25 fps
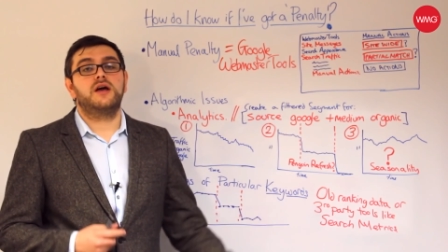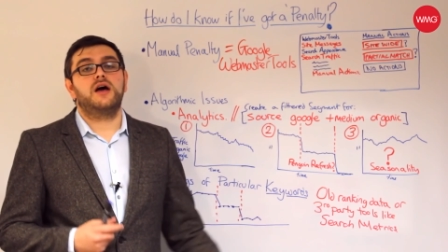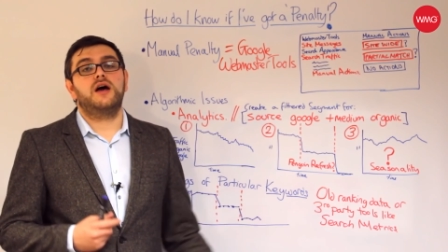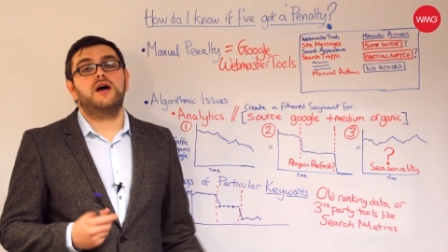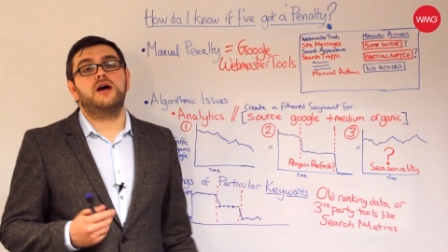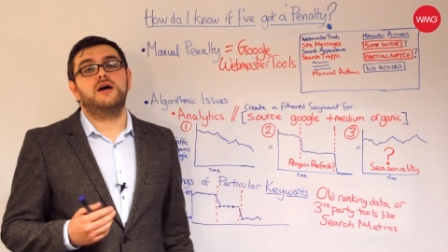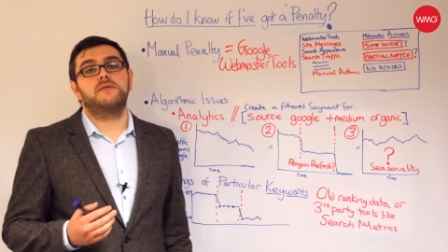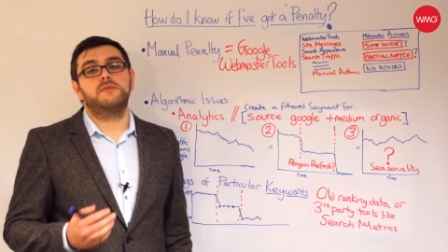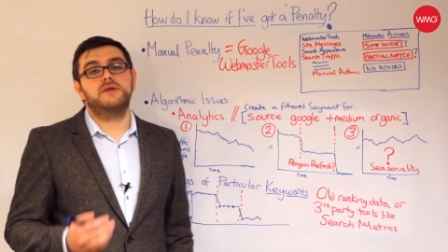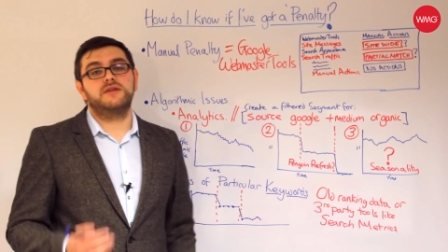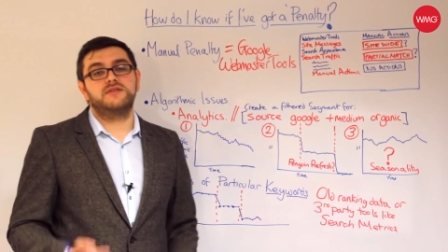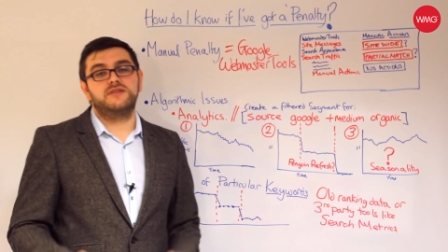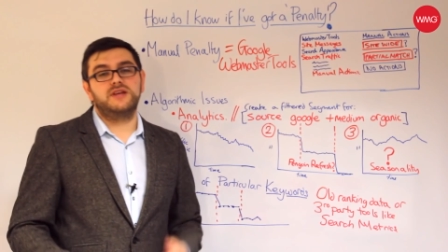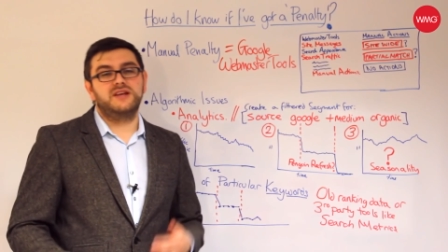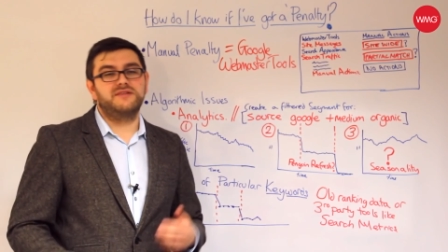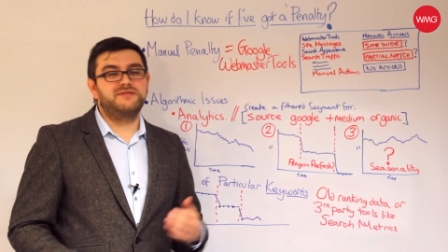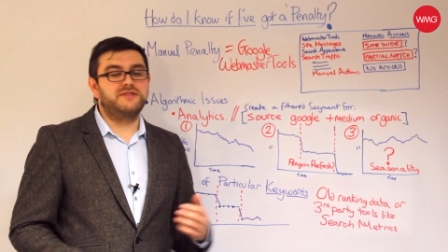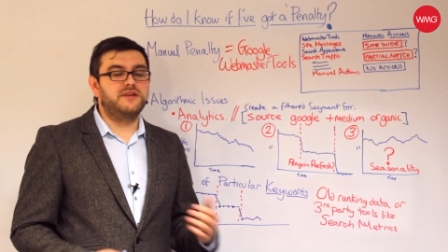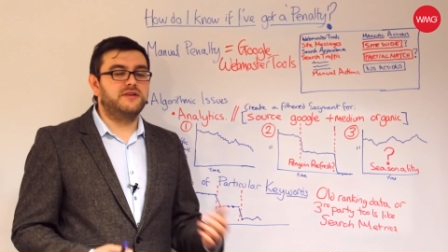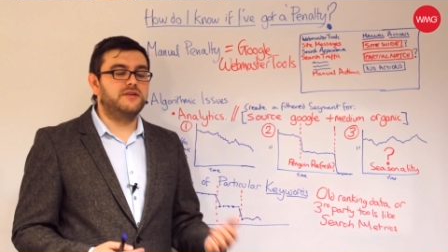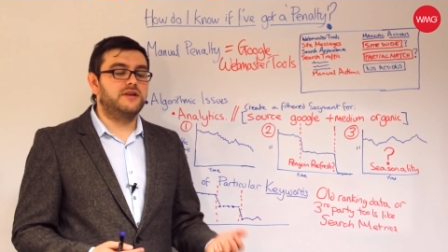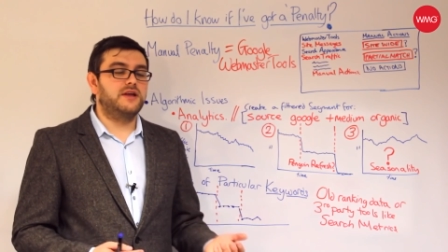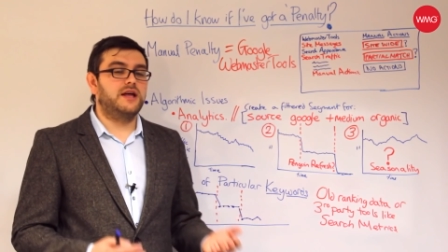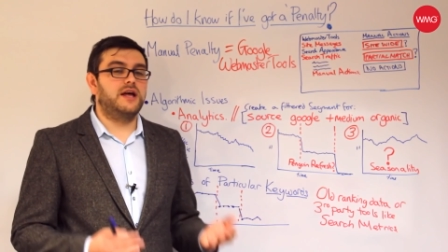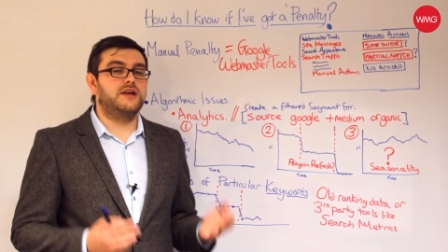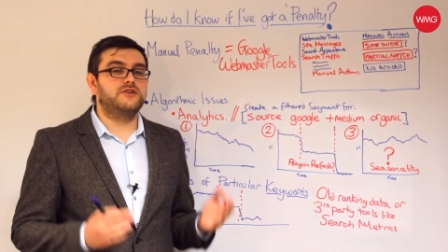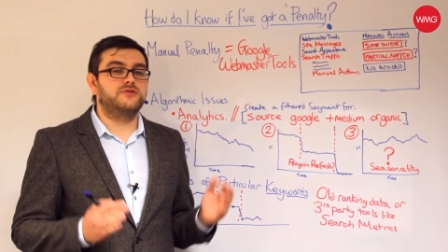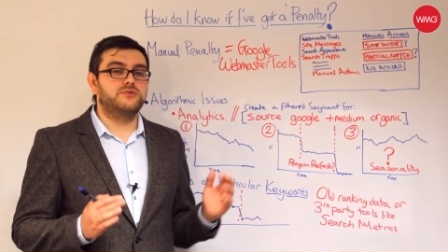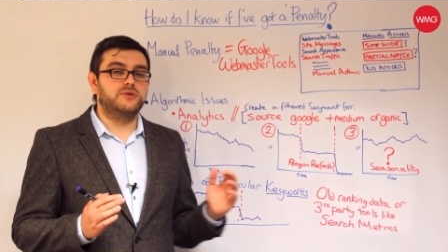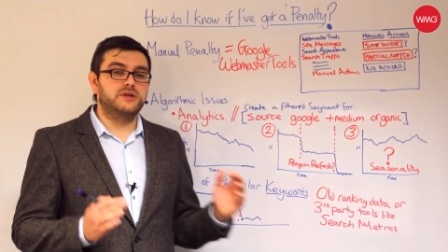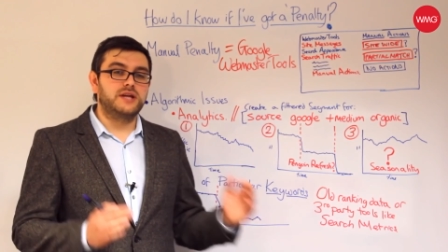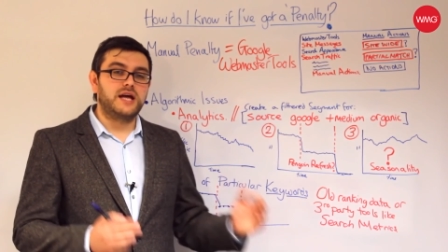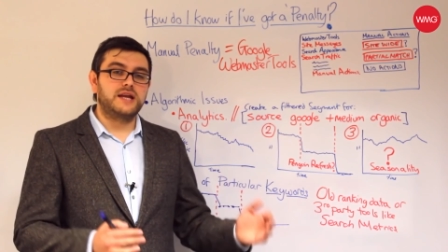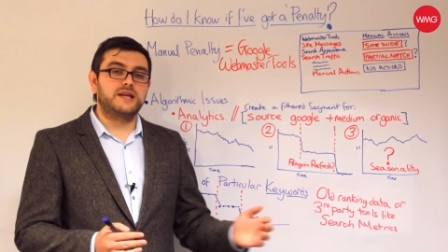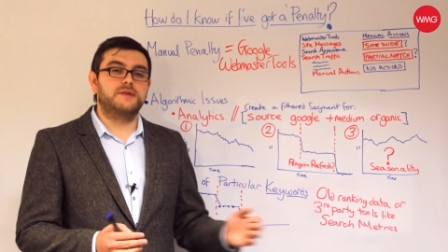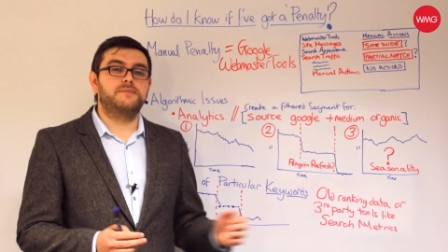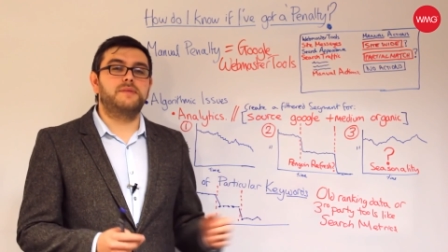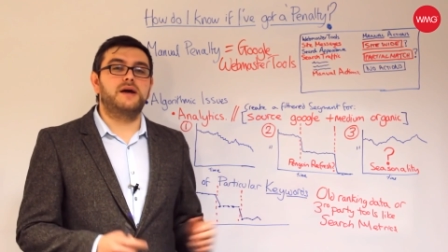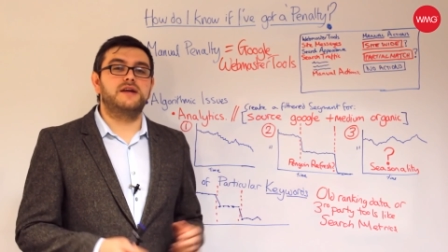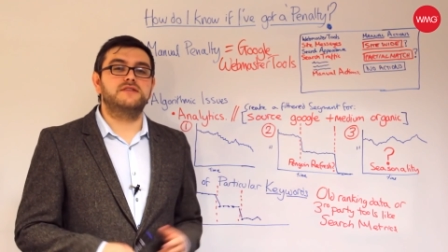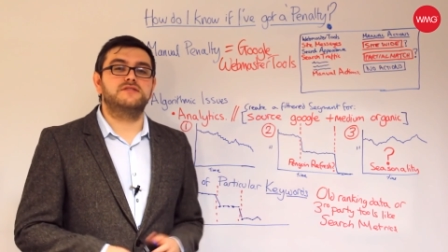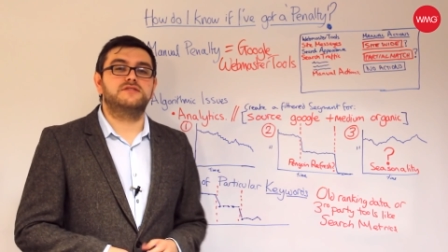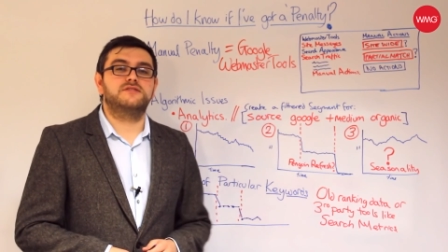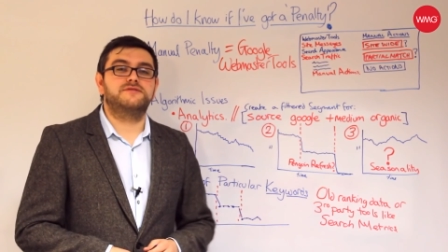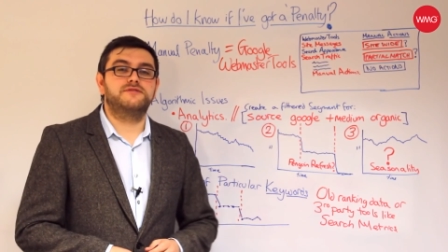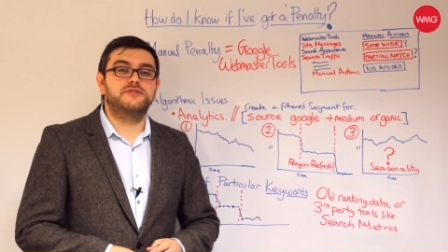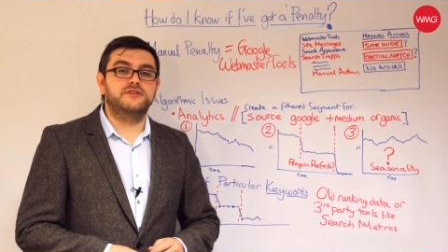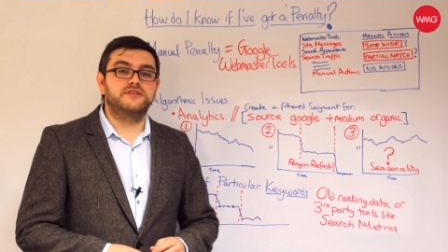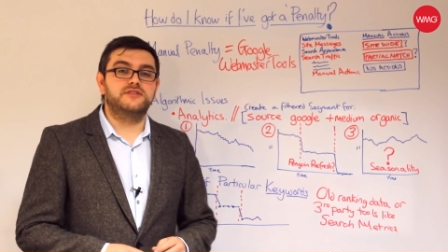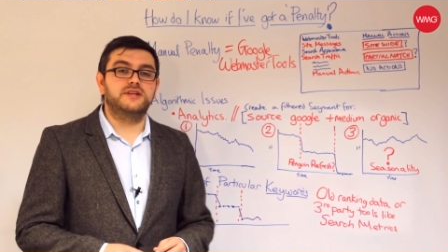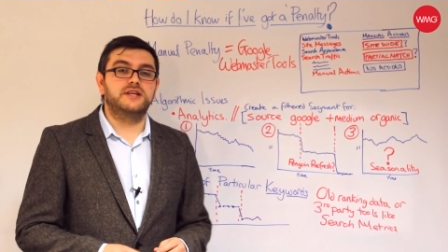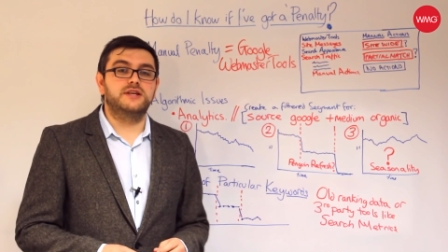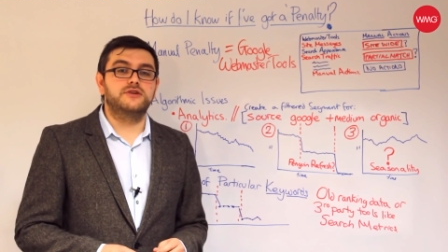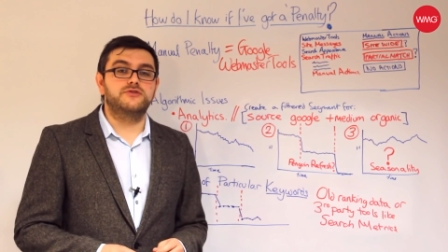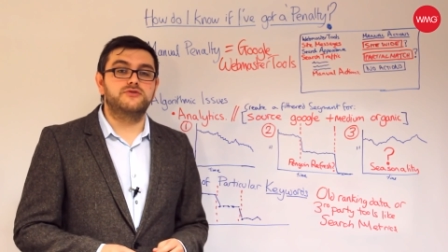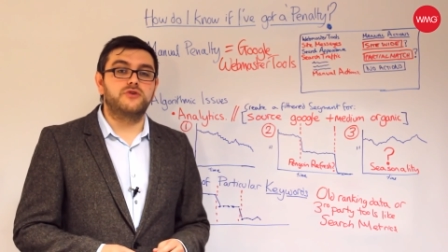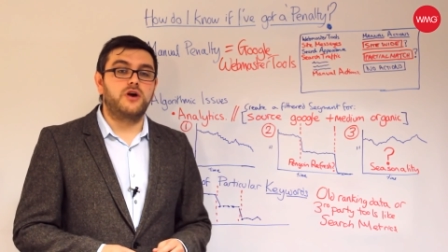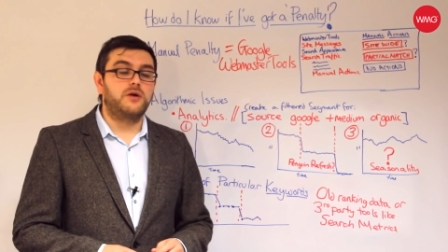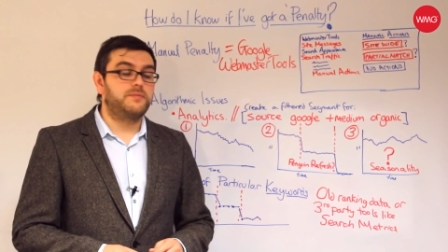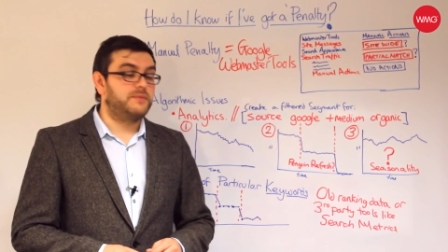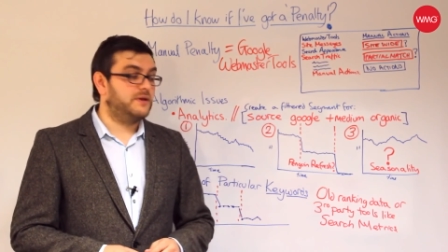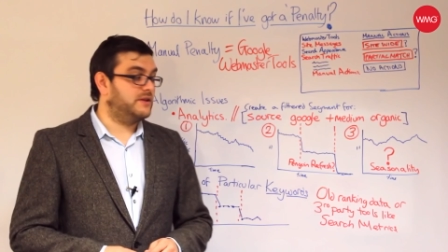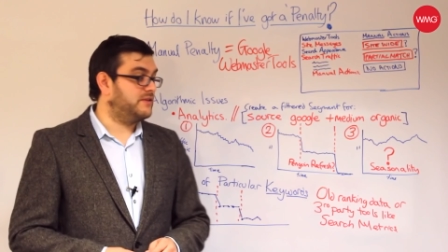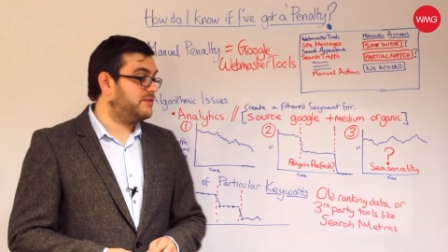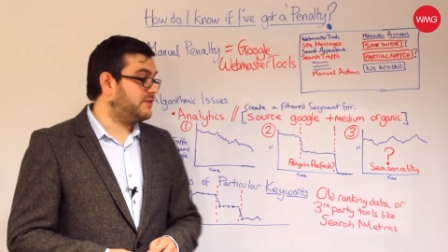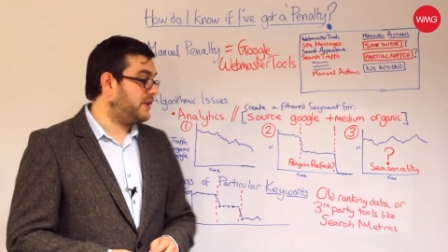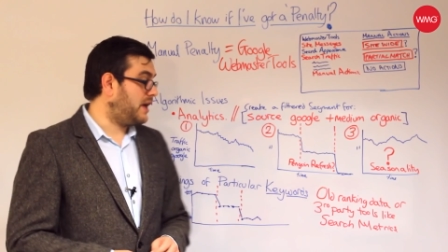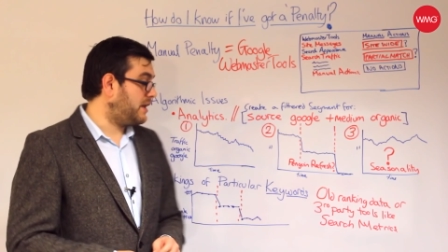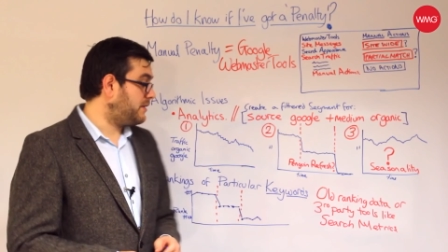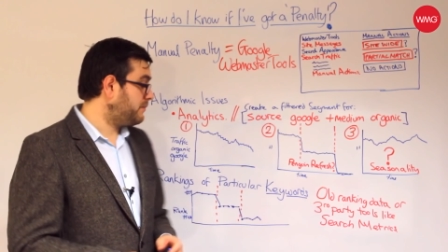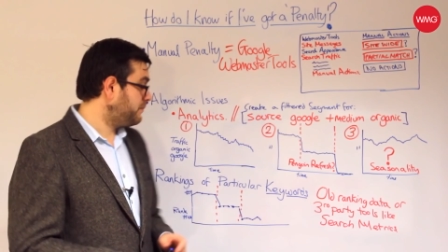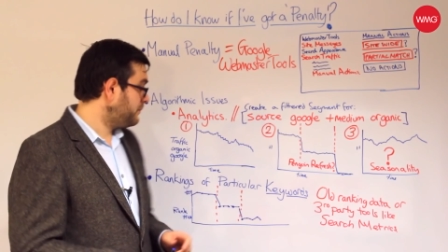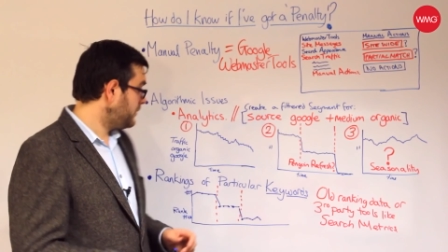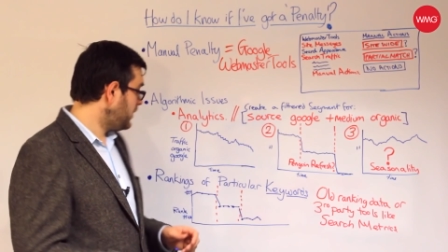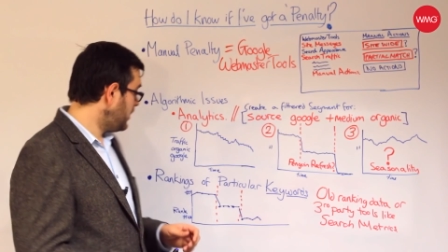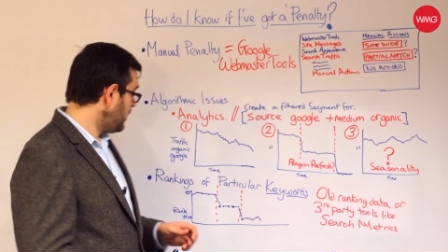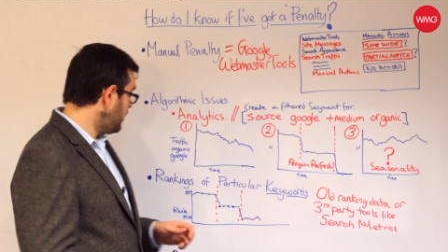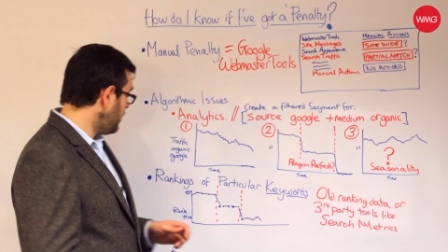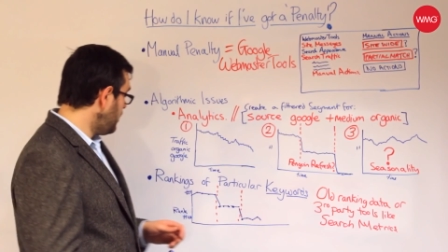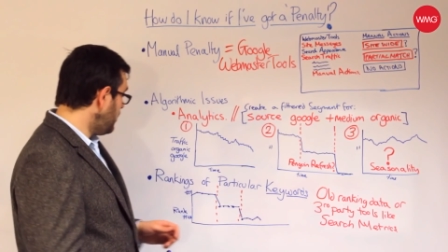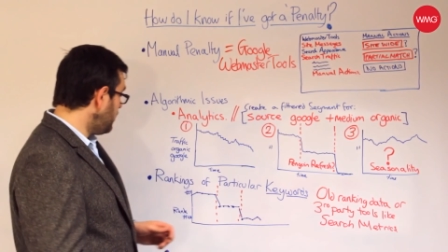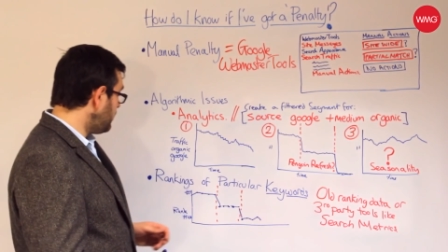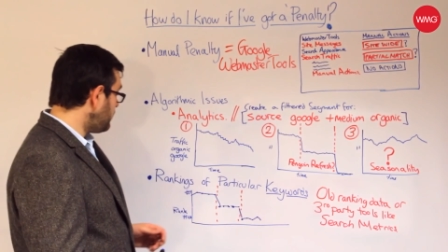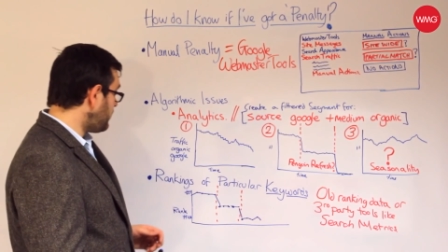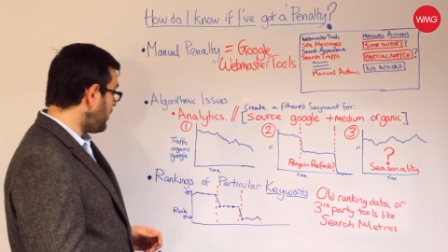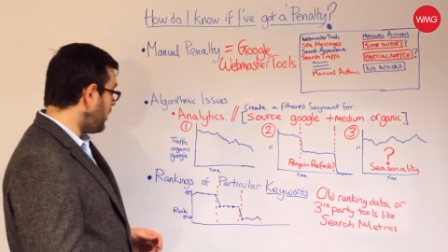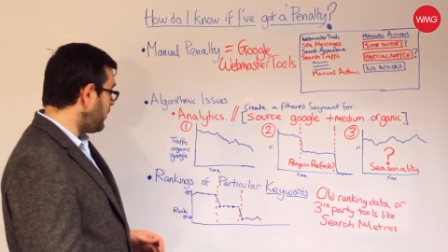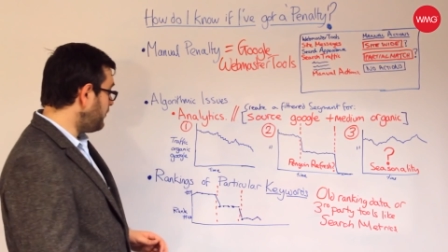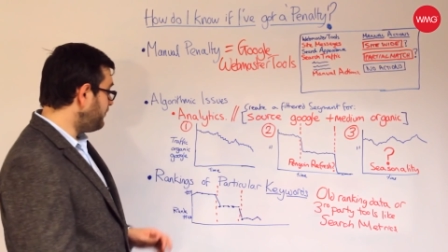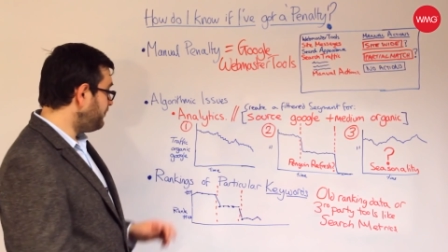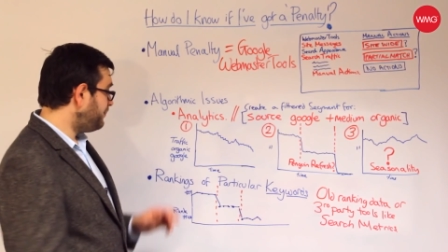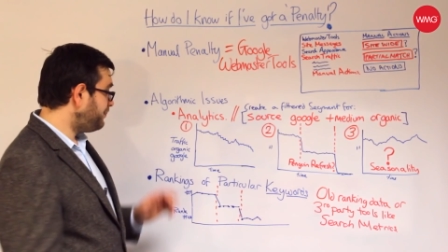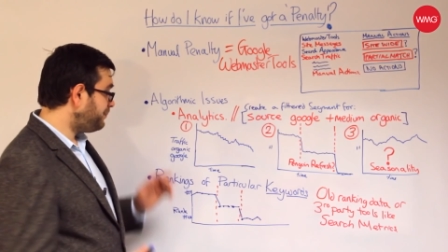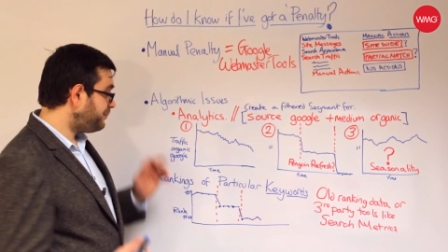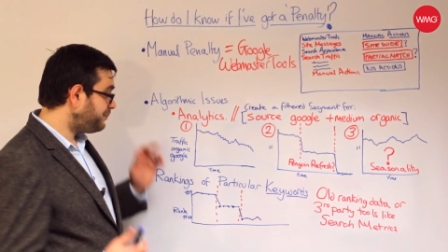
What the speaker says: and see if the actual landing pages have seen a drop instead. So